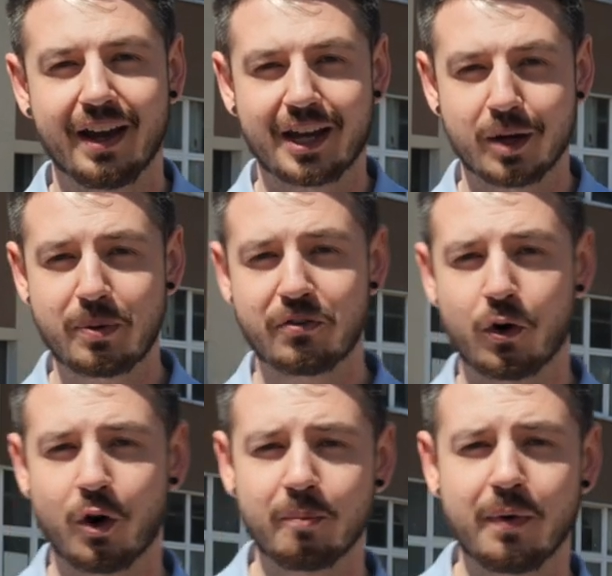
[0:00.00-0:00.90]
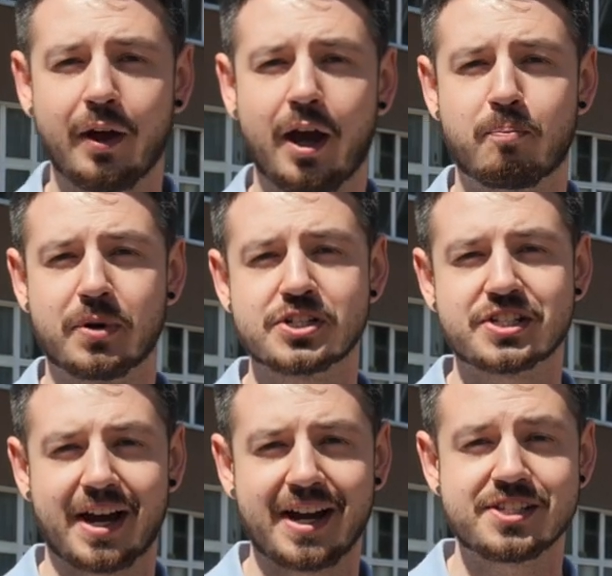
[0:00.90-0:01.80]
can perform a
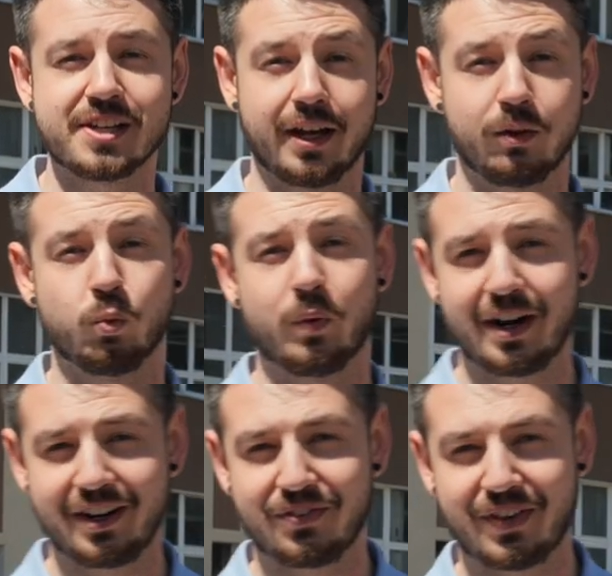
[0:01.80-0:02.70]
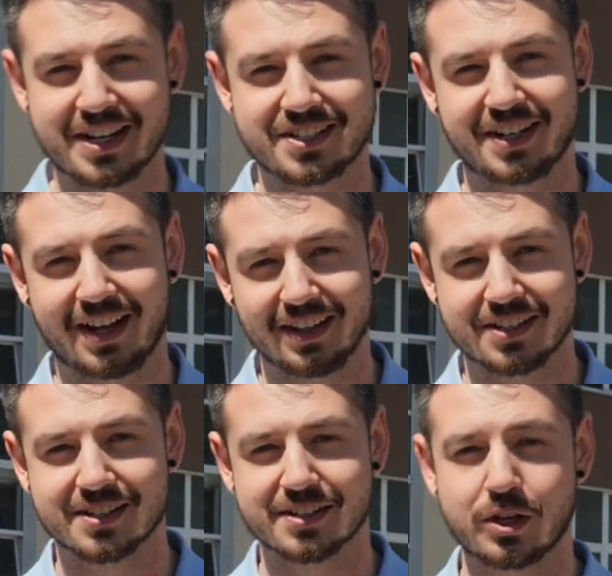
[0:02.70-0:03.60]
precise and very fast
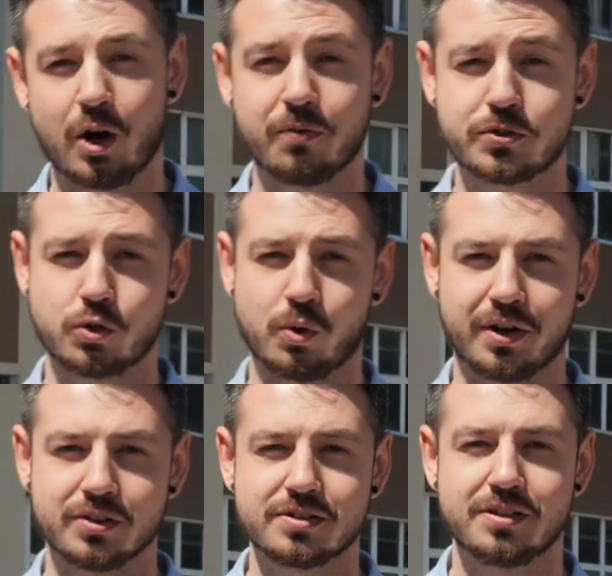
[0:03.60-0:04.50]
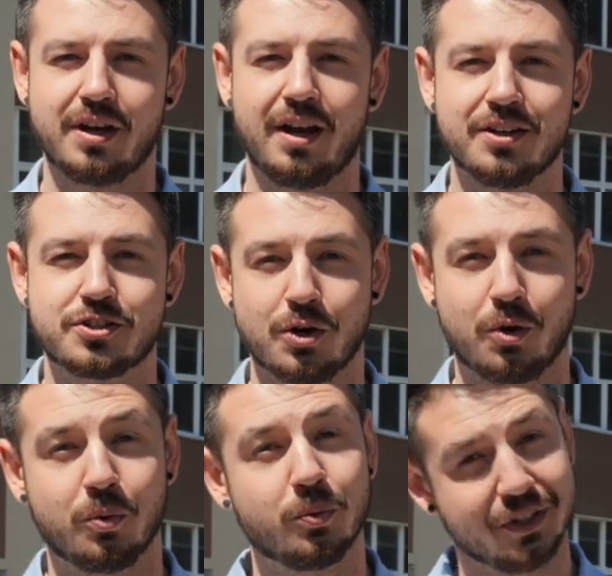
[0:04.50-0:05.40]
analysis of soils.
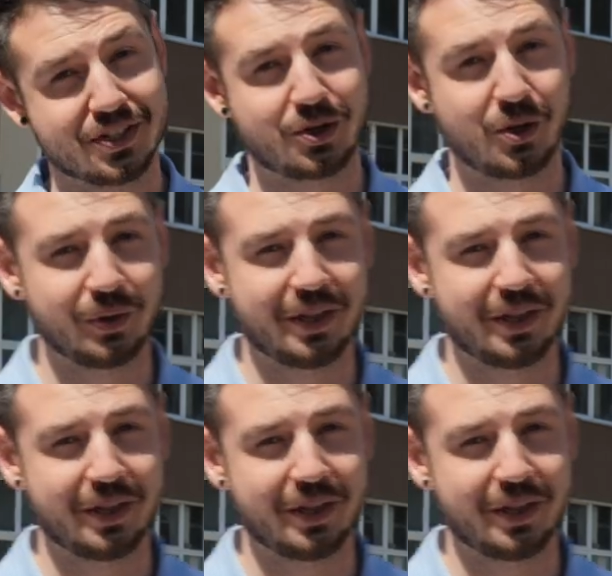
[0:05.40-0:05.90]
So let's go